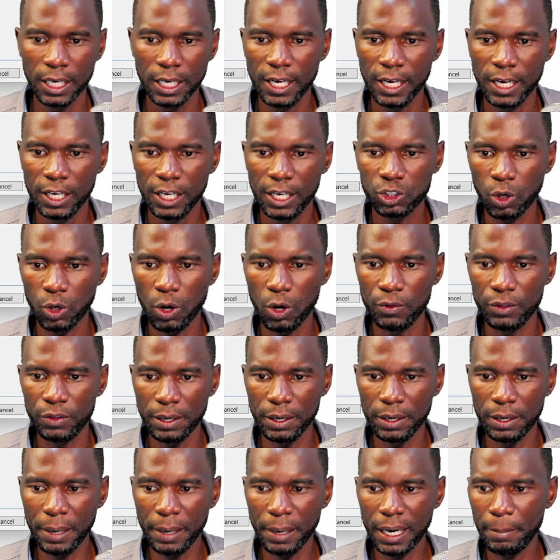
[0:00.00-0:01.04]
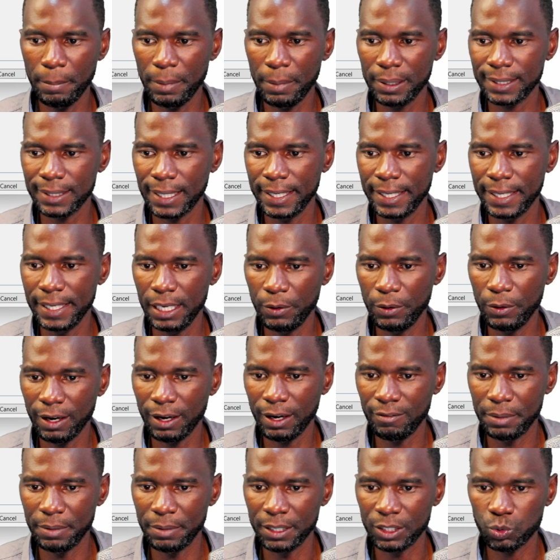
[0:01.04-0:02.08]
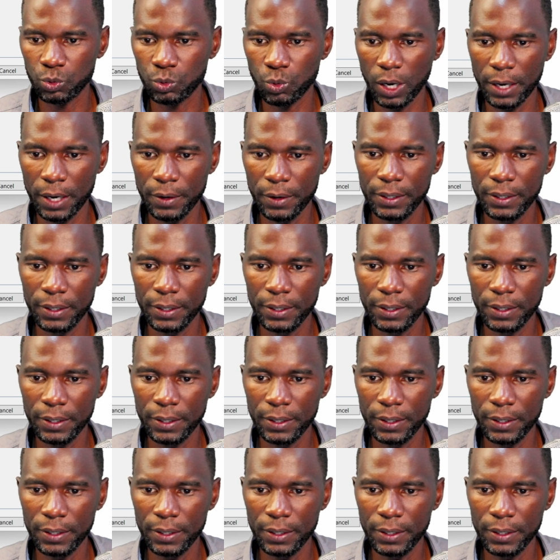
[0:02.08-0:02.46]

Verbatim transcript: So the rebar numbers are here. We have base one,